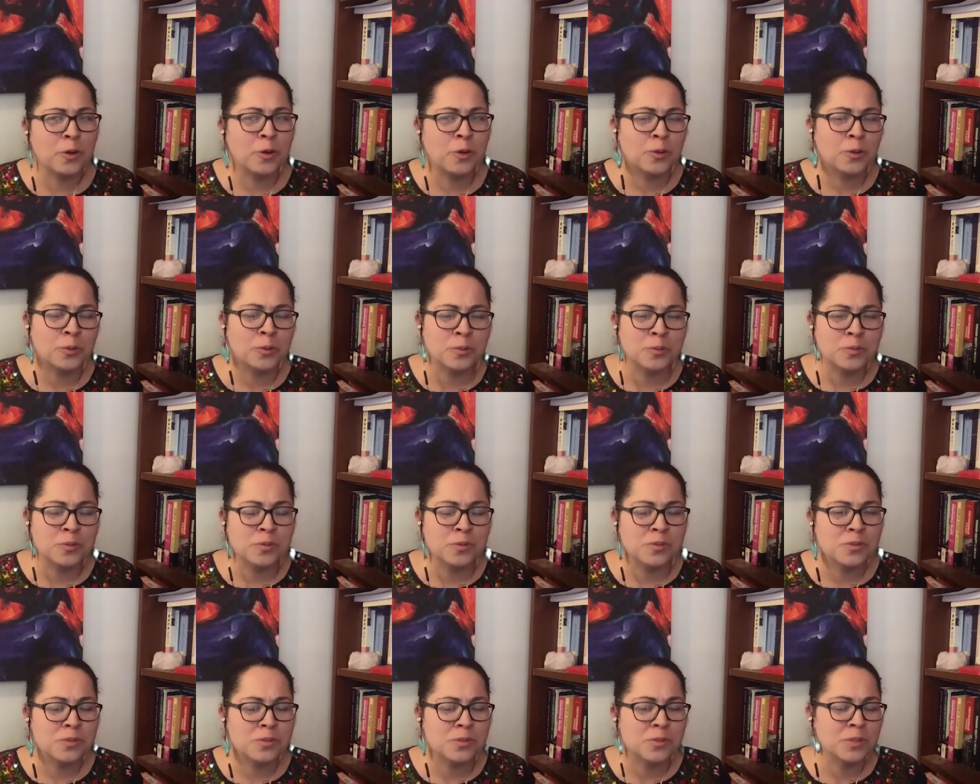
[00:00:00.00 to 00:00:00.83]
own
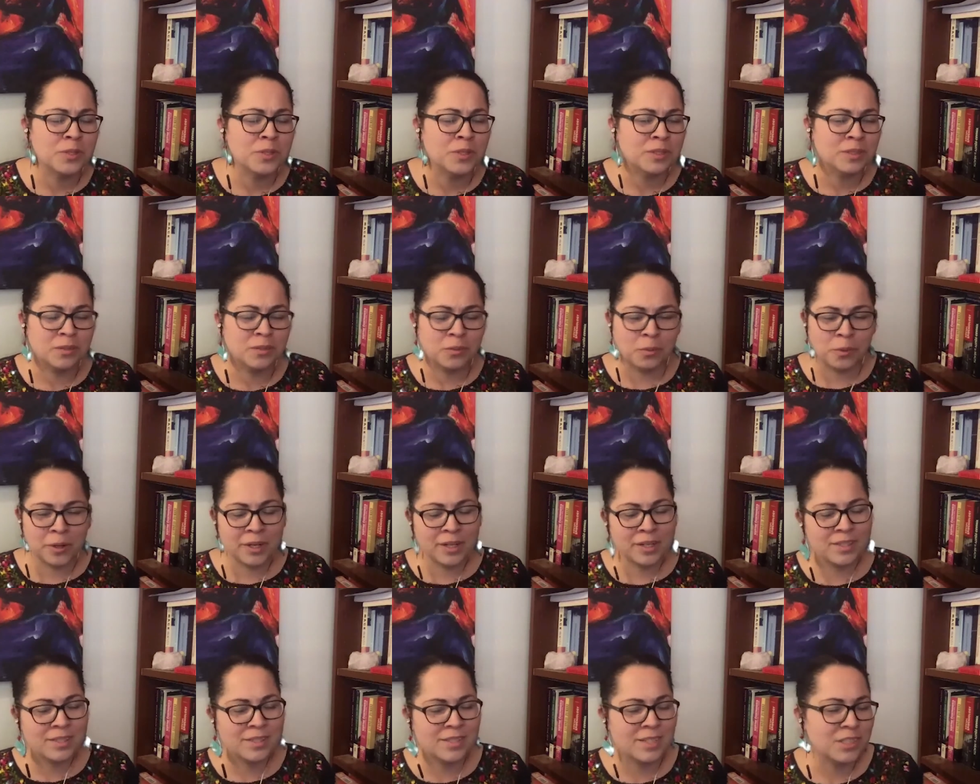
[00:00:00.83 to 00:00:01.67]
student
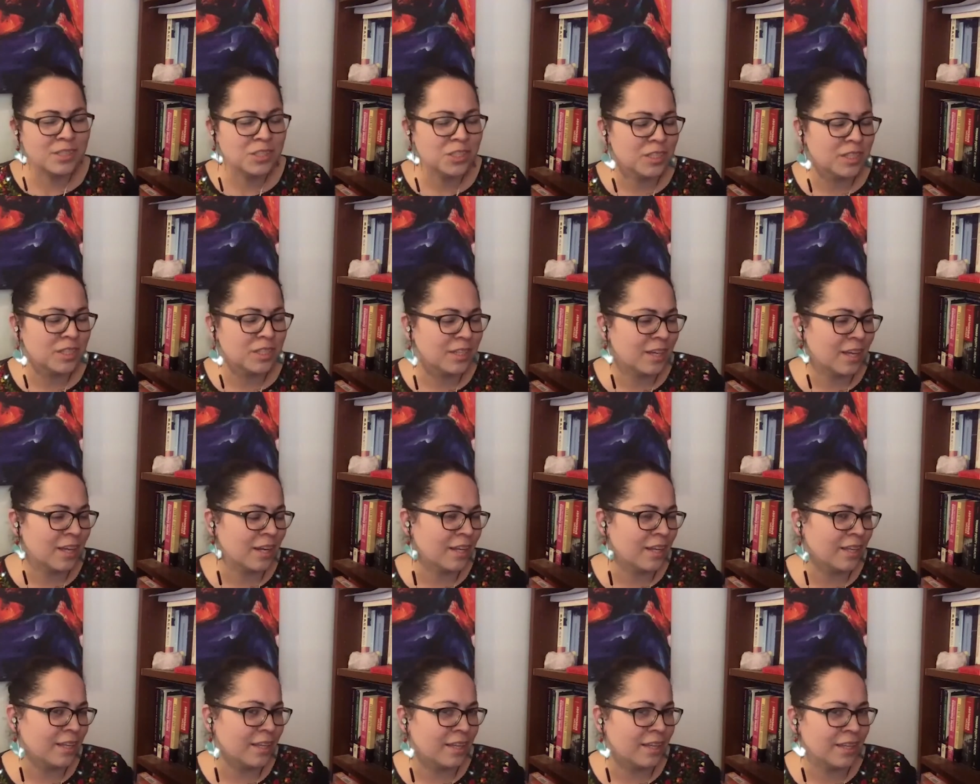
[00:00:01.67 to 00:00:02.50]
organization at a
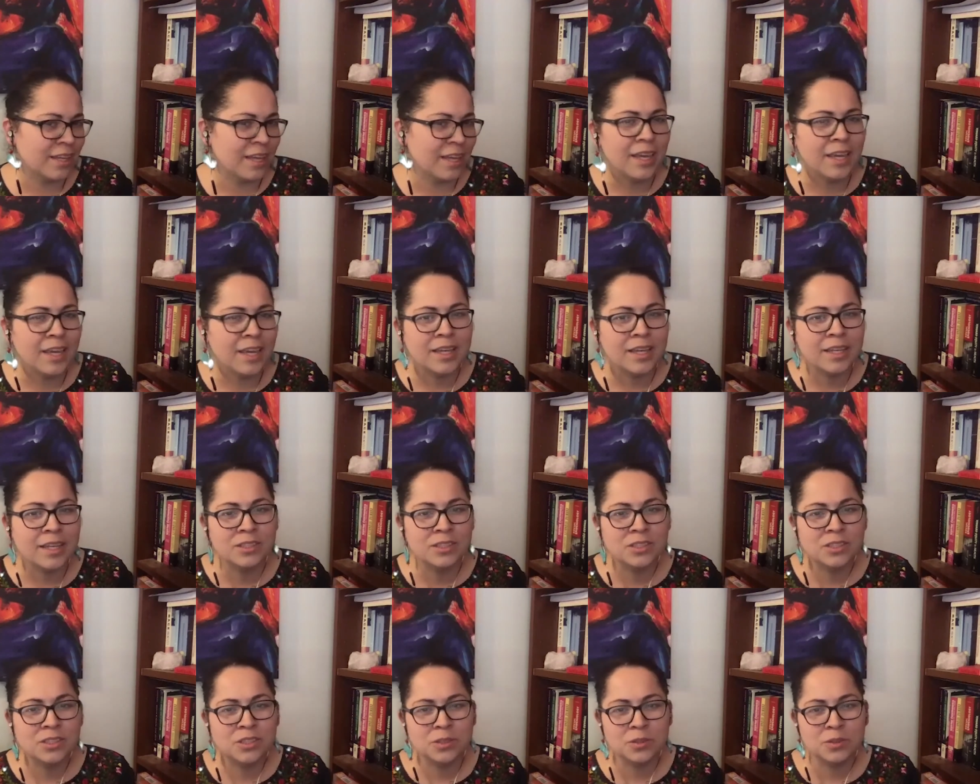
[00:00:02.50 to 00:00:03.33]
young
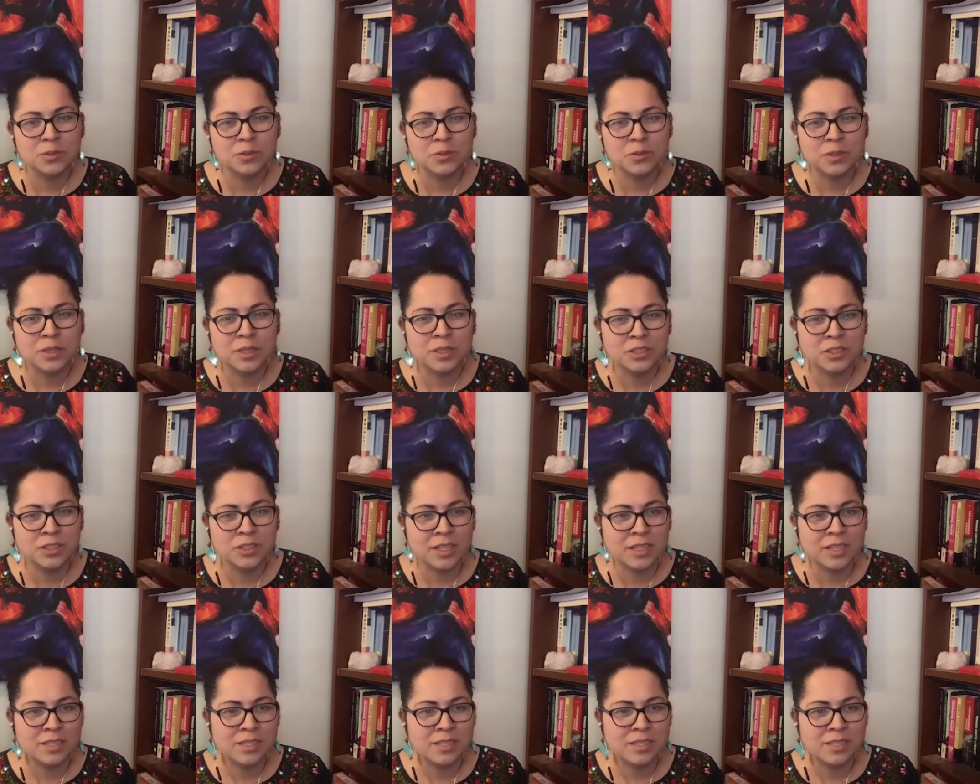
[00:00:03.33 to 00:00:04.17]
age to
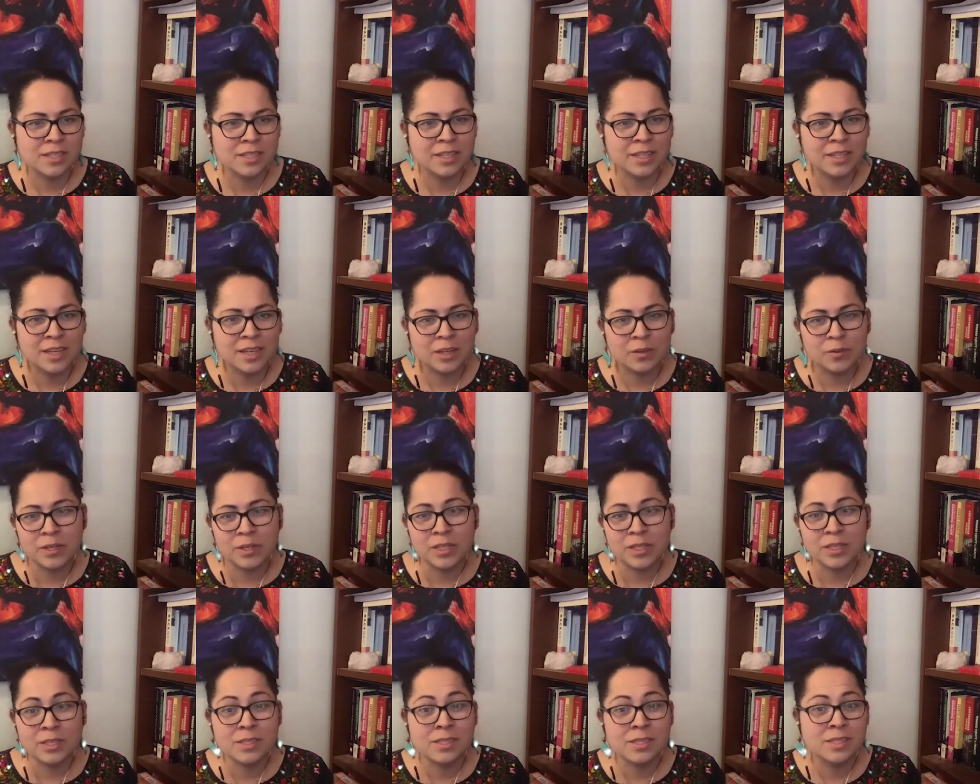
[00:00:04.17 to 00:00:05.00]
address
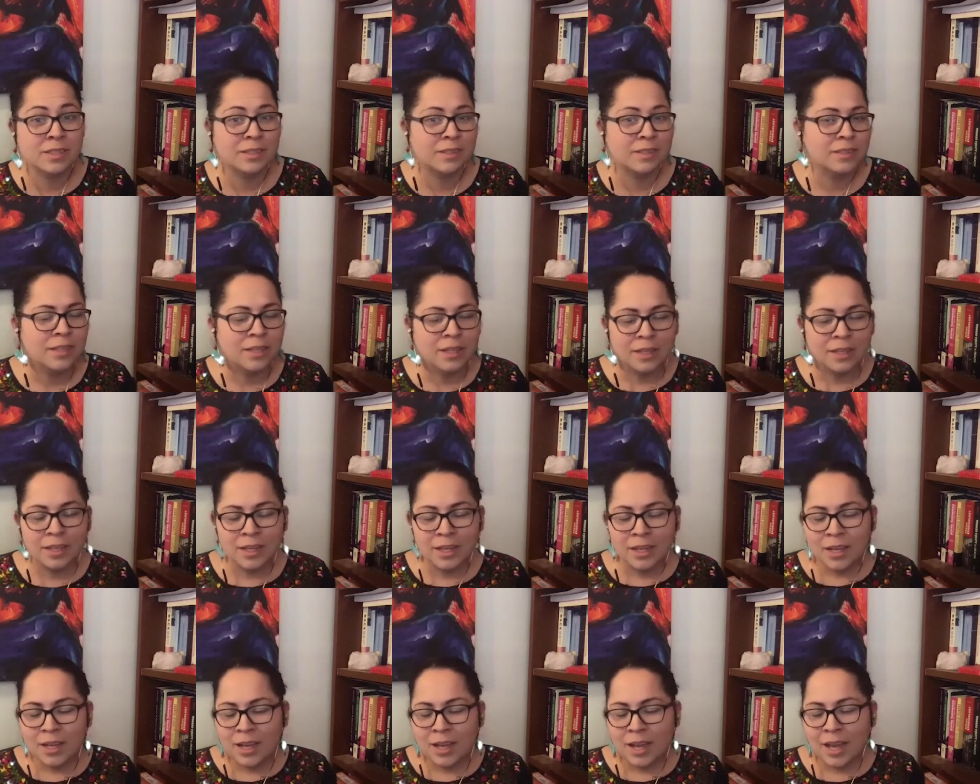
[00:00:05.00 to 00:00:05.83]
inequities and
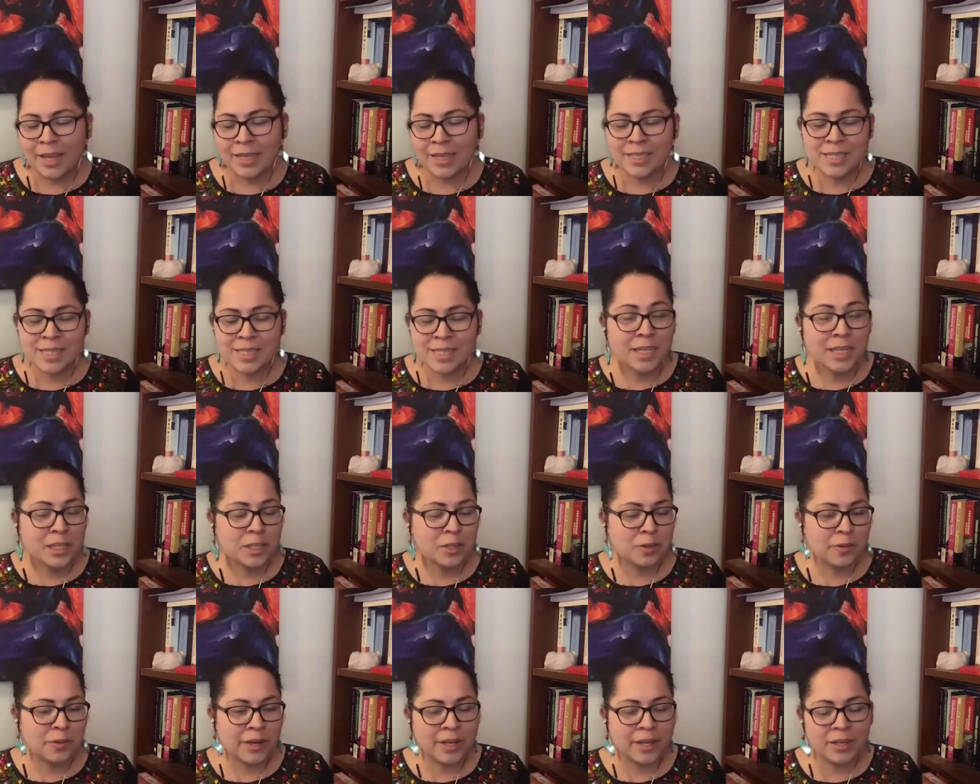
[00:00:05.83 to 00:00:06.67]

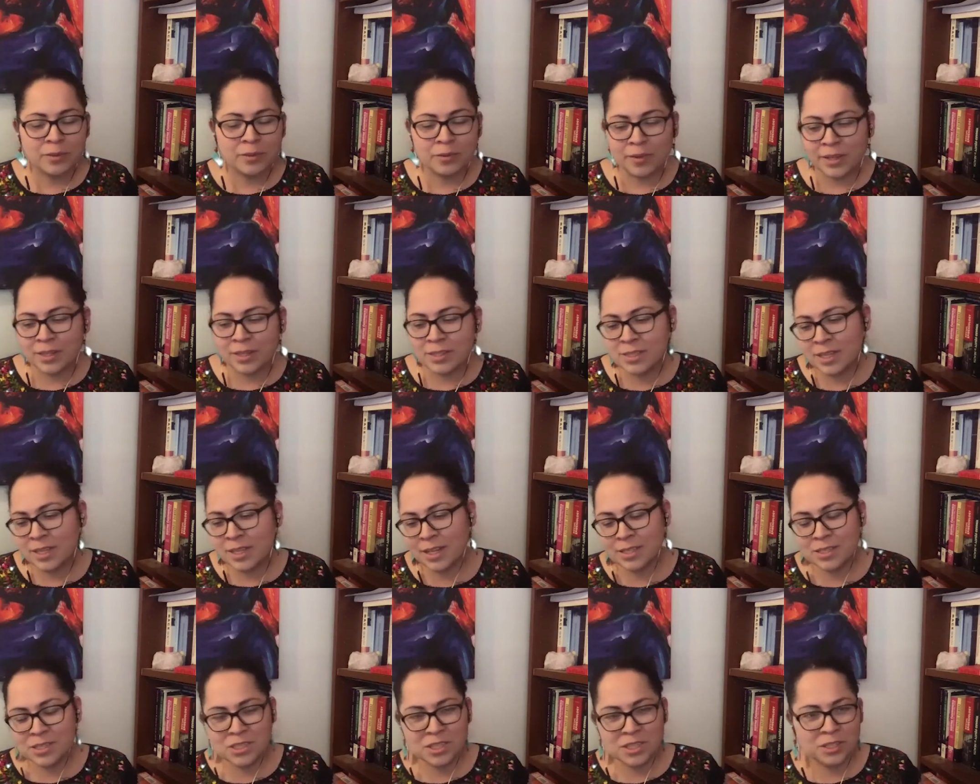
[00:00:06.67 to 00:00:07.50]
identity, right? Race,
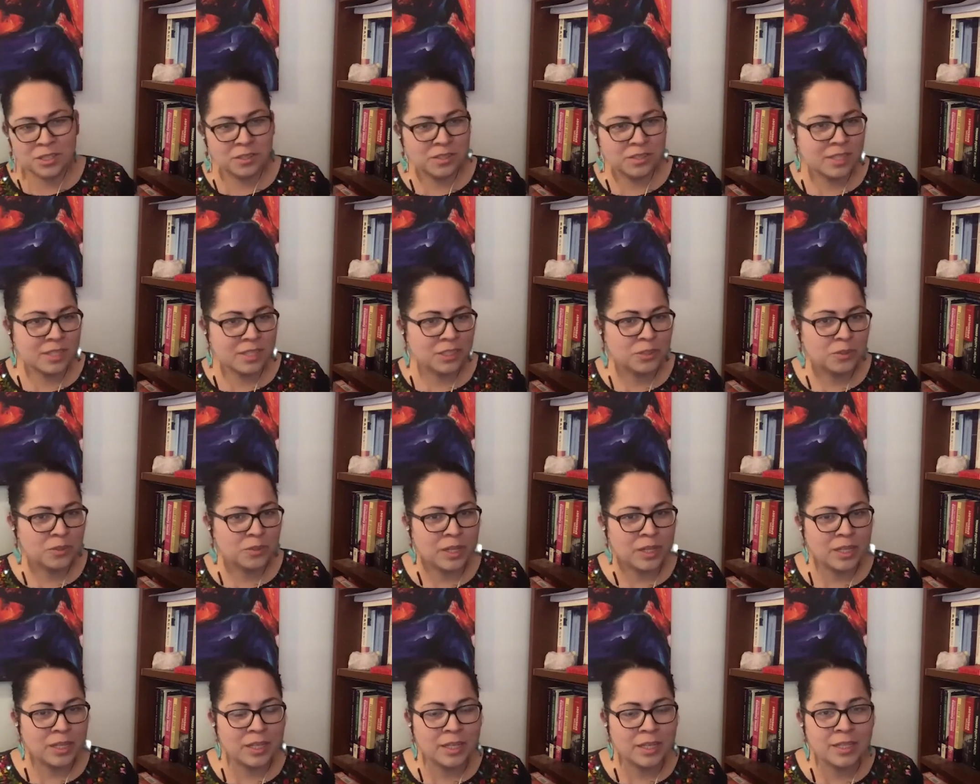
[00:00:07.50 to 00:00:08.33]
class, gender,
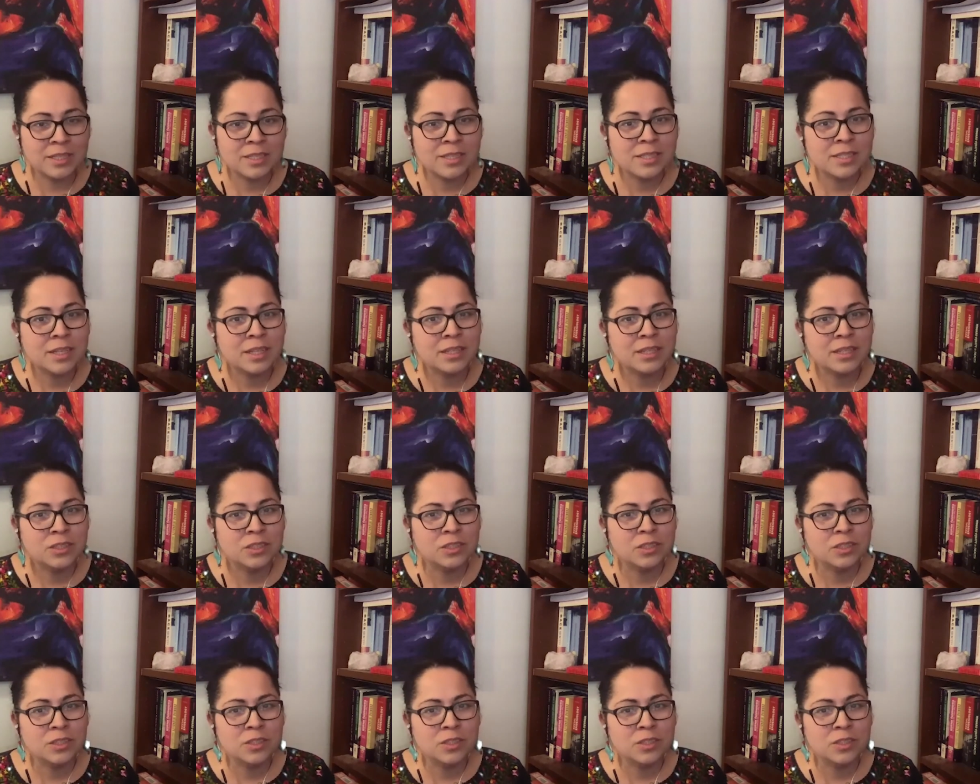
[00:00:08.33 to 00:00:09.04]
sexuality, and such.